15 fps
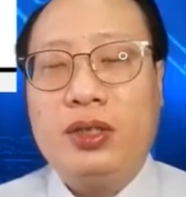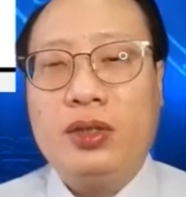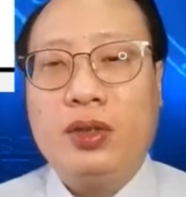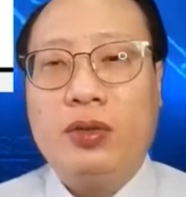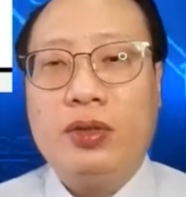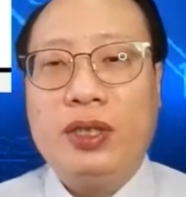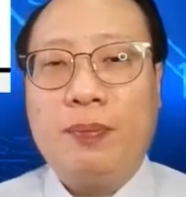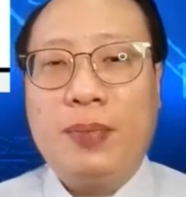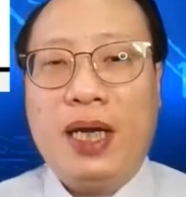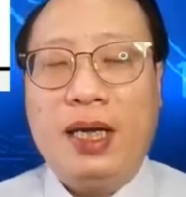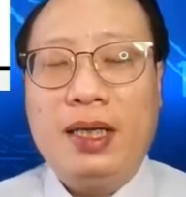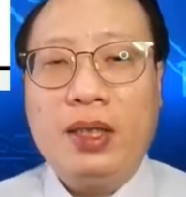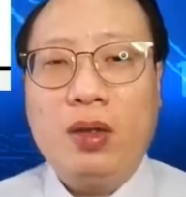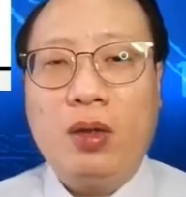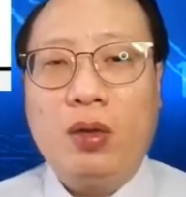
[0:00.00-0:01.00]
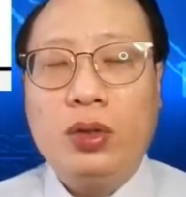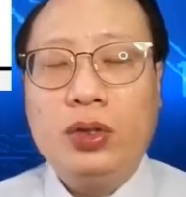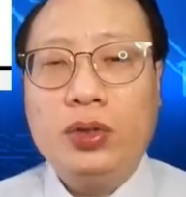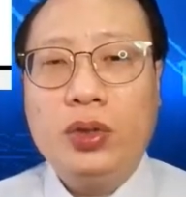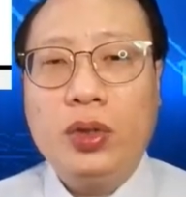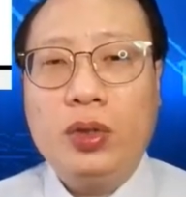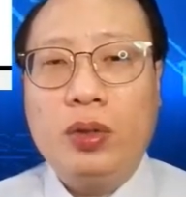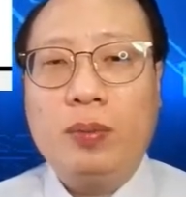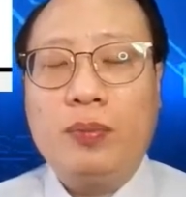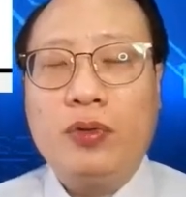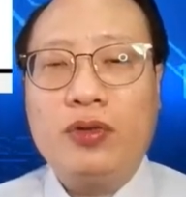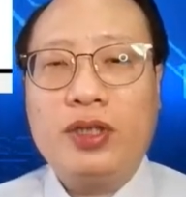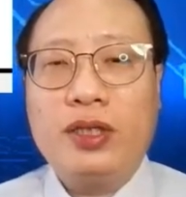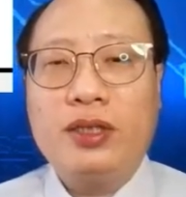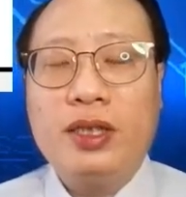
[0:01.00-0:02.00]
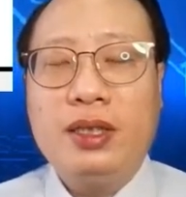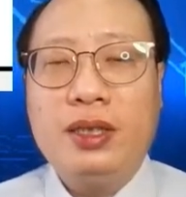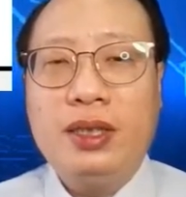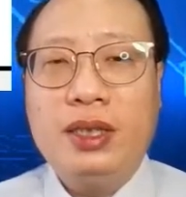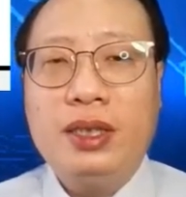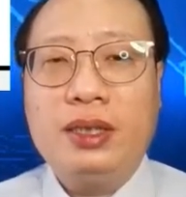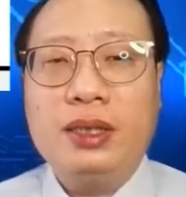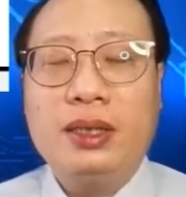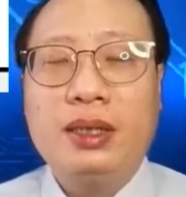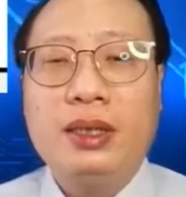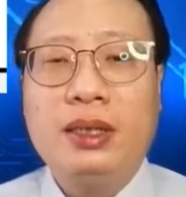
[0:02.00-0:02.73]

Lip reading: So depending on your processing need,